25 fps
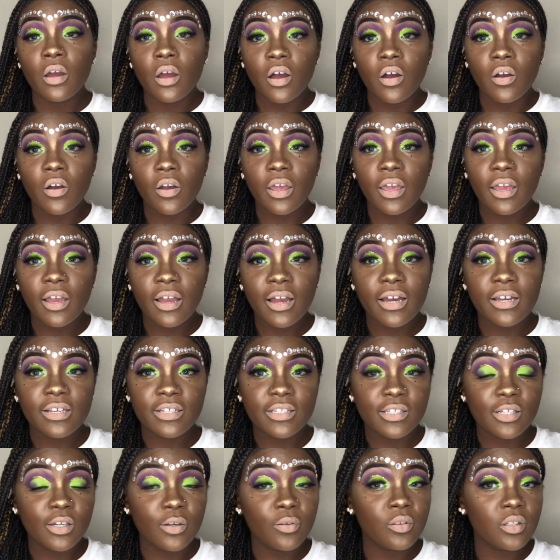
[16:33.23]
Okay
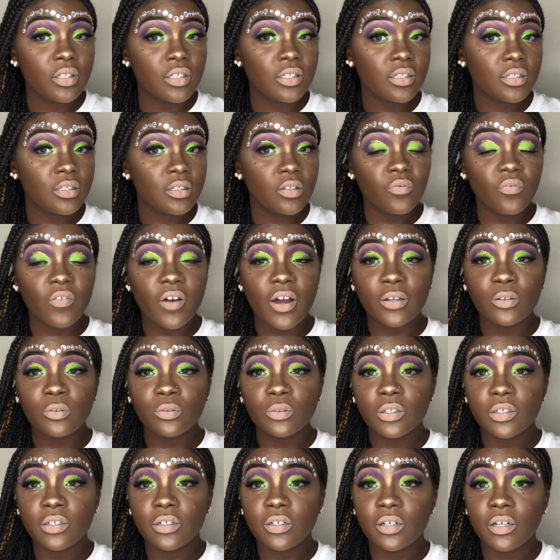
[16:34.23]
guys, so this is the final
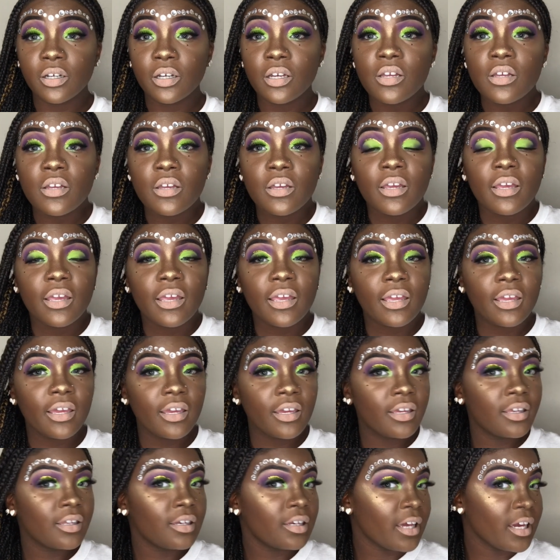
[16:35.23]
look,
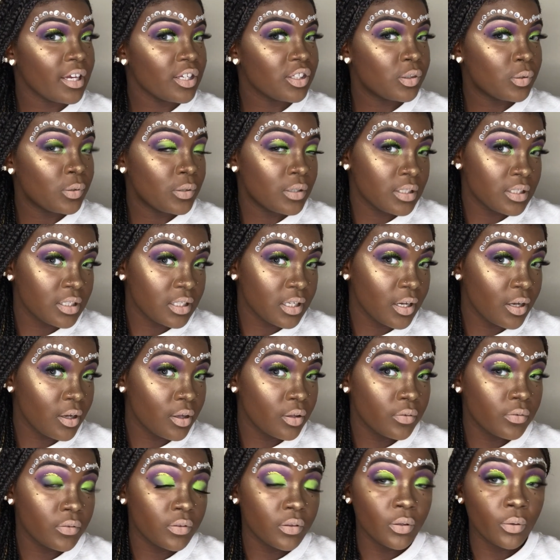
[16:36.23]
and as you can
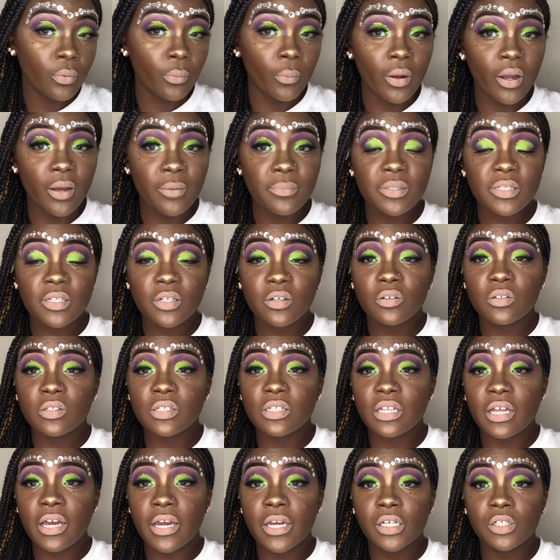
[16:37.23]
tell, the
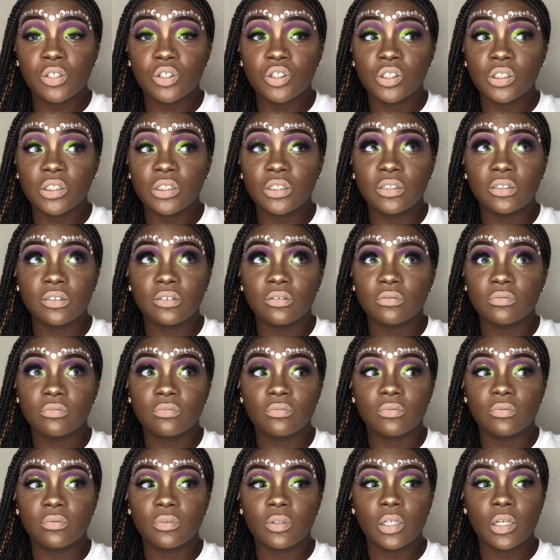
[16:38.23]
rhinestones, like, just
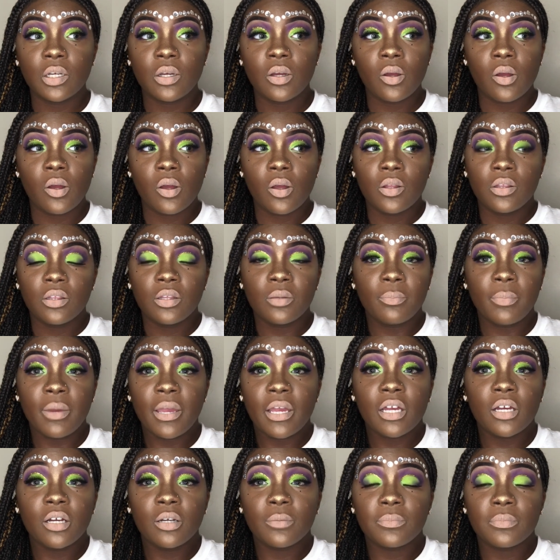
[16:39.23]
the
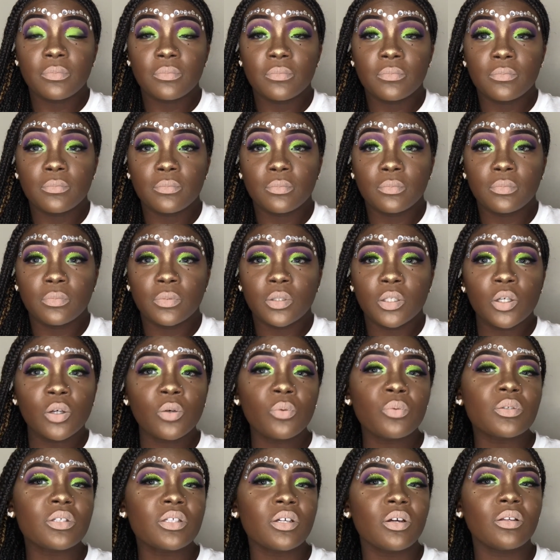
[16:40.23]
makeup look
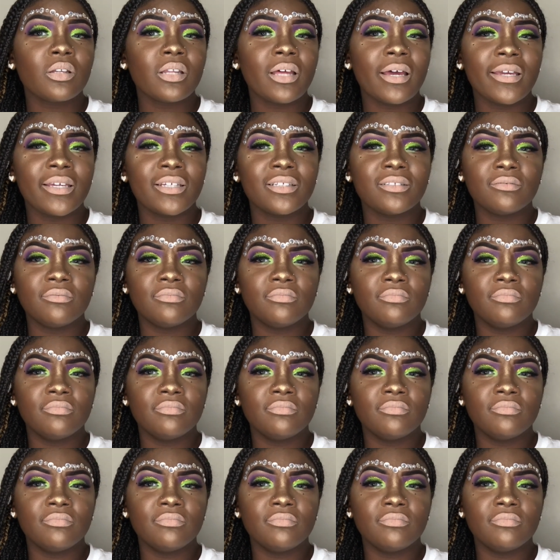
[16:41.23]
was on like